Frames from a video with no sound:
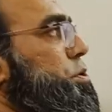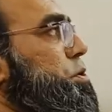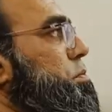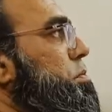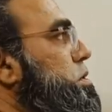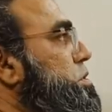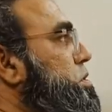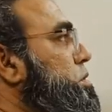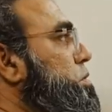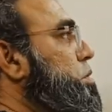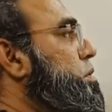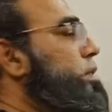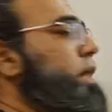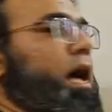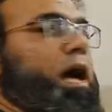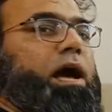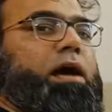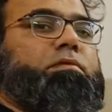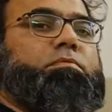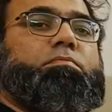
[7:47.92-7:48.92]
You must know
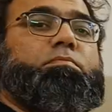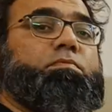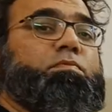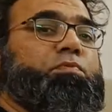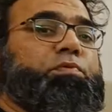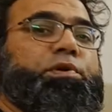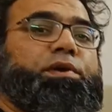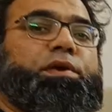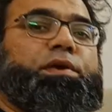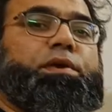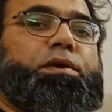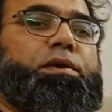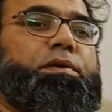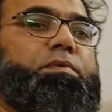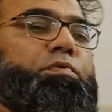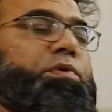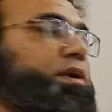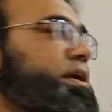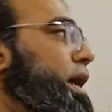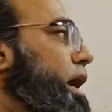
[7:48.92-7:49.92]
that we,
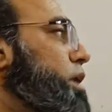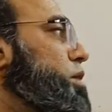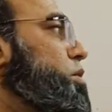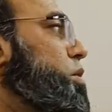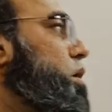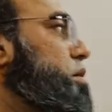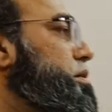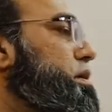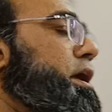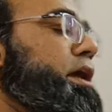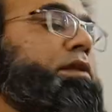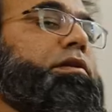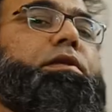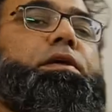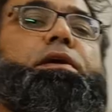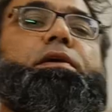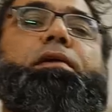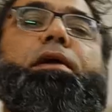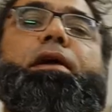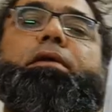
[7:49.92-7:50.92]
we cannot
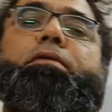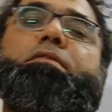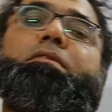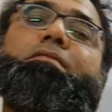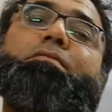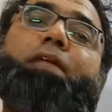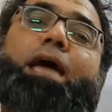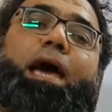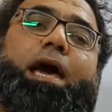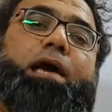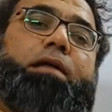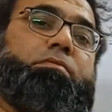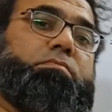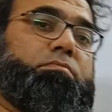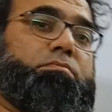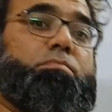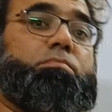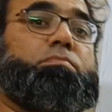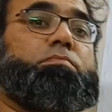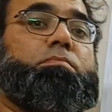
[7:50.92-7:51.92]
integrate
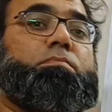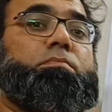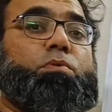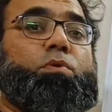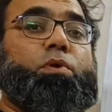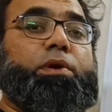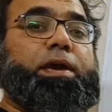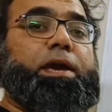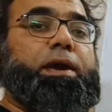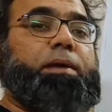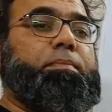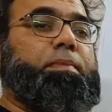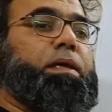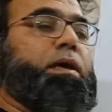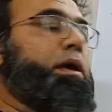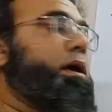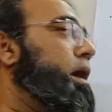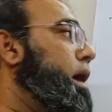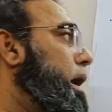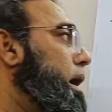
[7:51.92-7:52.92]
tan,
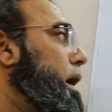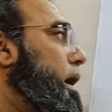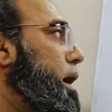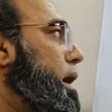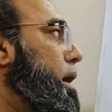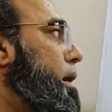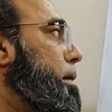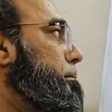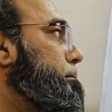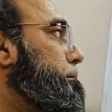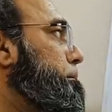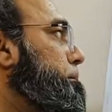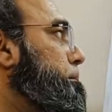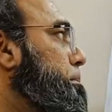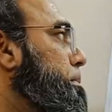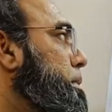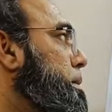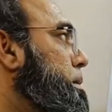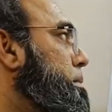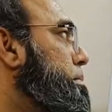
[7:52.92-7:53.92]
okay?
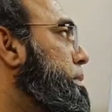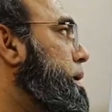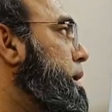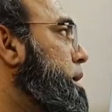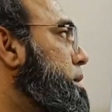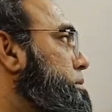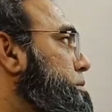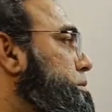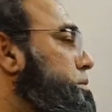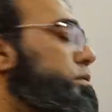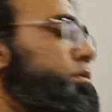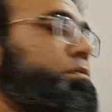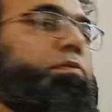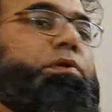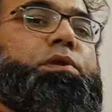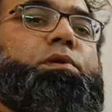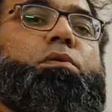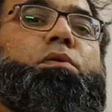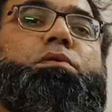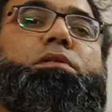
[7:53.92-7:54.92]
Um, because
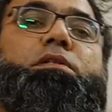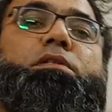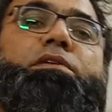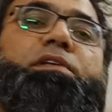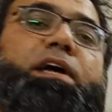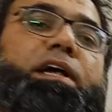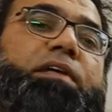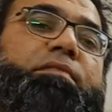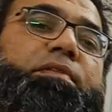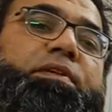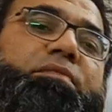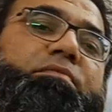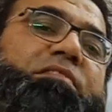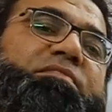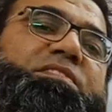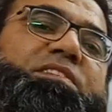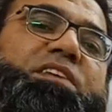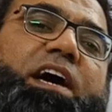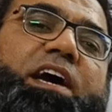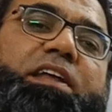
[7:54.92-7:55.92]
we know that the derivative of
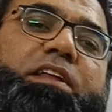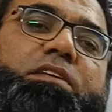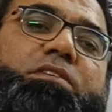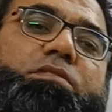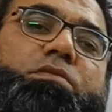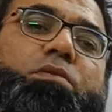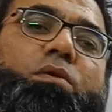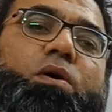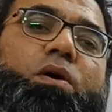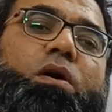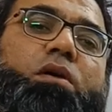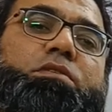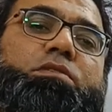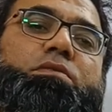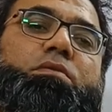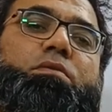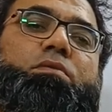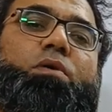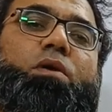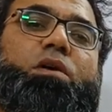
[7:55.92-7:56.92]
sine is cos,
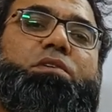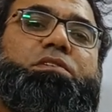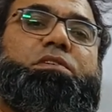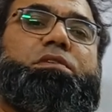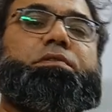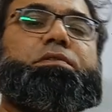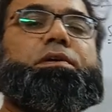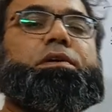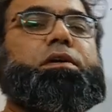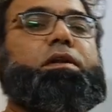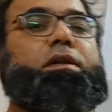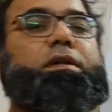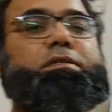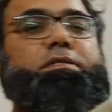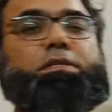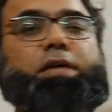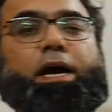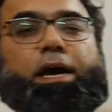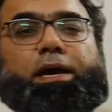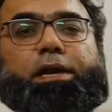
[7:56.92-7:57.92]
so cos integral
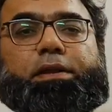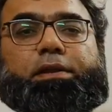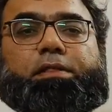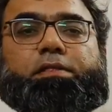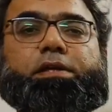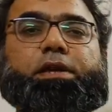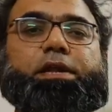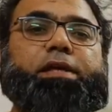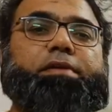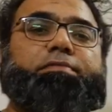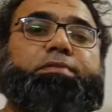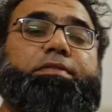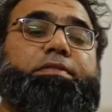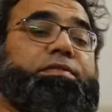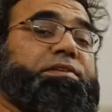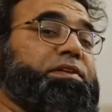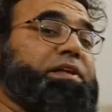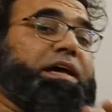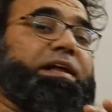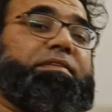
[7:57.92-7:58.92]
is sine. The,
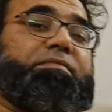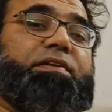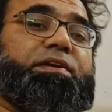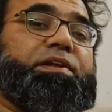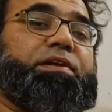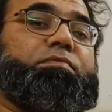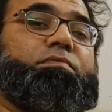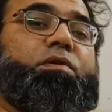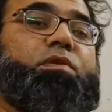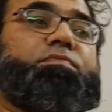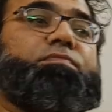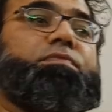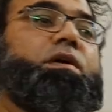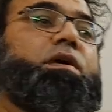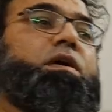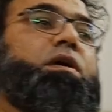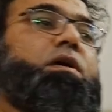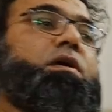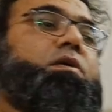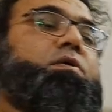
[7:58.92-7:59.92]
the derivative of
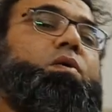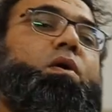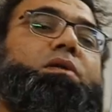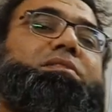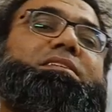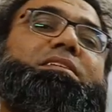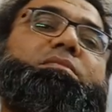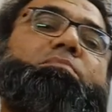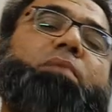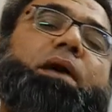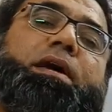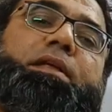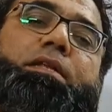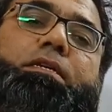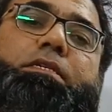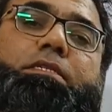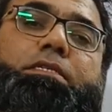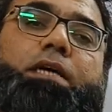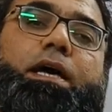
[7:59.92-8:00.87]
Cos is minus